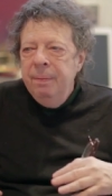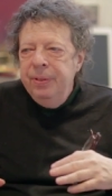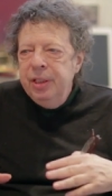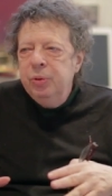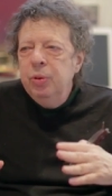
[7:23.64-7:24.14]

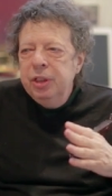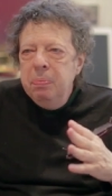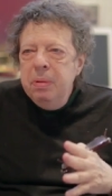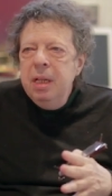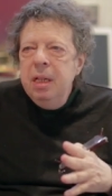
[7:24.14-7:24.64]
This was
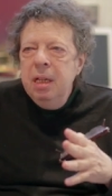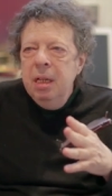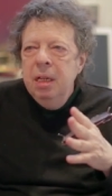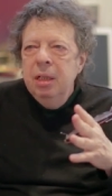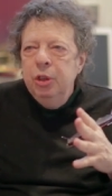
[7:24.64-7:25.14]
me
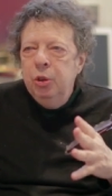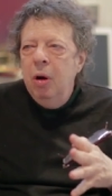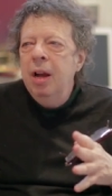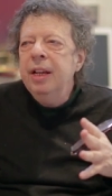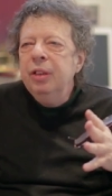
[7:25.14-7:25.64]

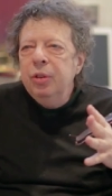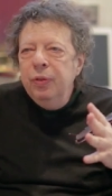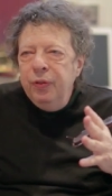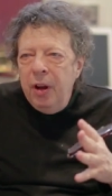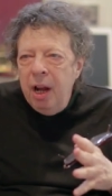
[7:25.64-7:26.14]
trying
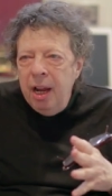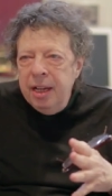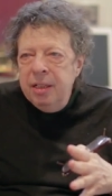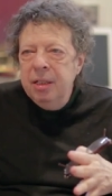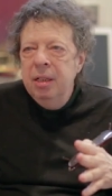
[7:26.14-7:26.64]
to
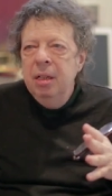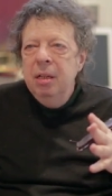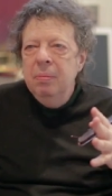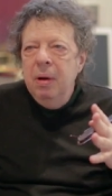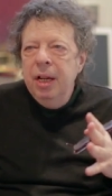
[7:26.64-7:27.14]
find
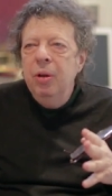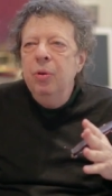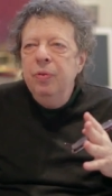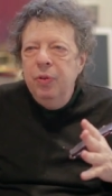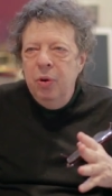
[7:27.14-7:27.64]
my
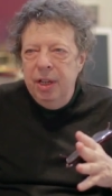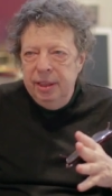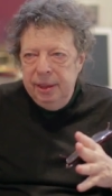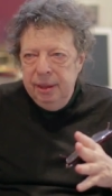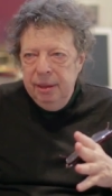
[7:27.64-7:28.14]
own
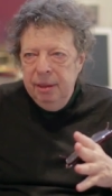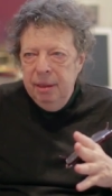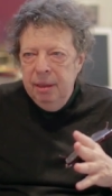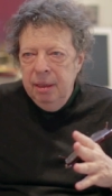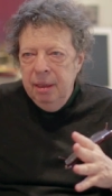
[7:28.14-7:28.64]
voice.
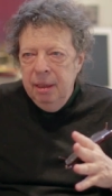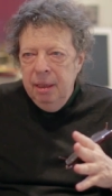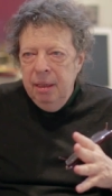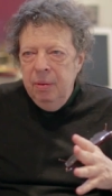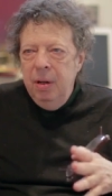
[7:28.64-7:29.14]

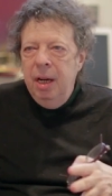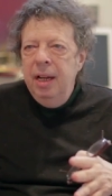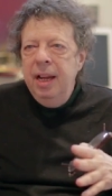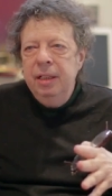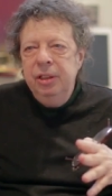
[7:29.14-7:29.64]
What
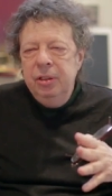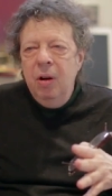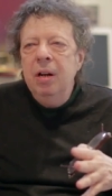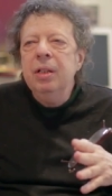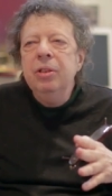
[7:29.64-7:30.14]
I had
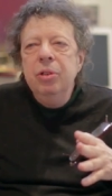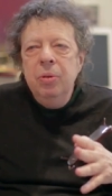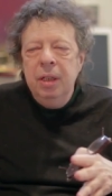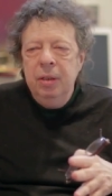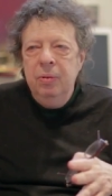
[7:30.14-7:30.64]
started
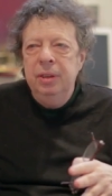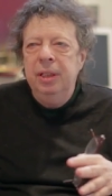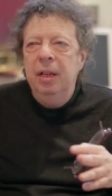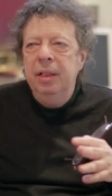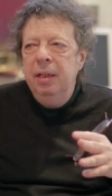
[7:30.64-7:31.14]
doing
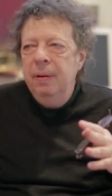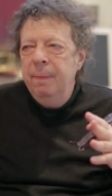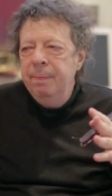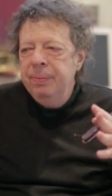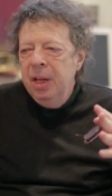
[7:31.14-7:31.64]
was I
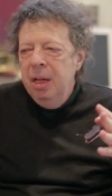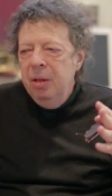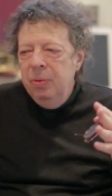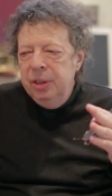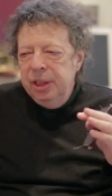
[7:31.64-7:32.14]

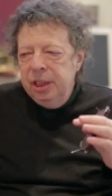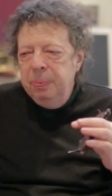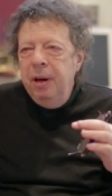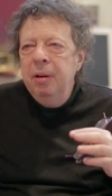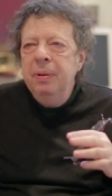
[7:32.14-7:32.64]
was
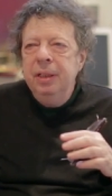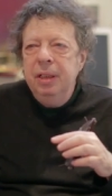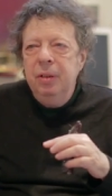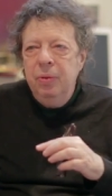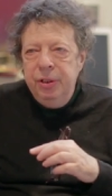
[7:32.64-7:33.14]

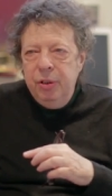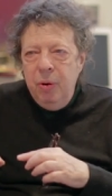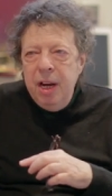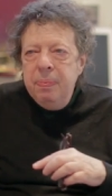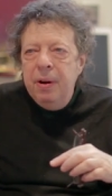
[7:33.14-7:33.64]
experimenting with
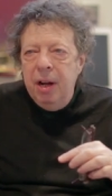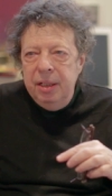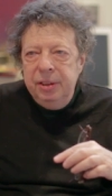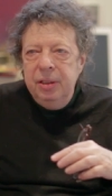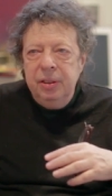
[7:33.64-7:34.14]

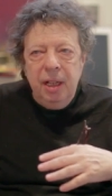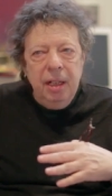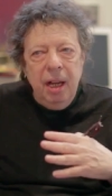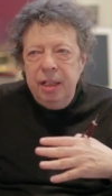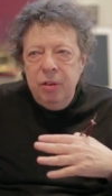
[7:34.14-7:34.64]
crayons because
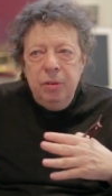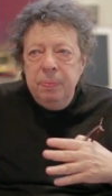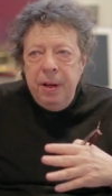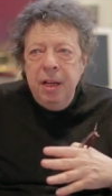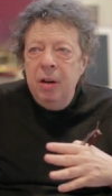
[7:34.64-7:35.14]
I, I
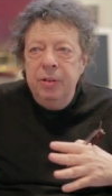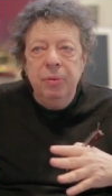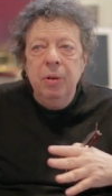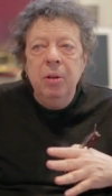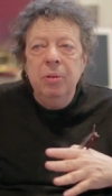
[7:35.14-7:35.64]
couldn't paint on
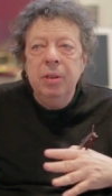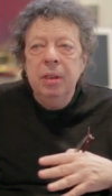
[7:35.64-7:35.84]
the road.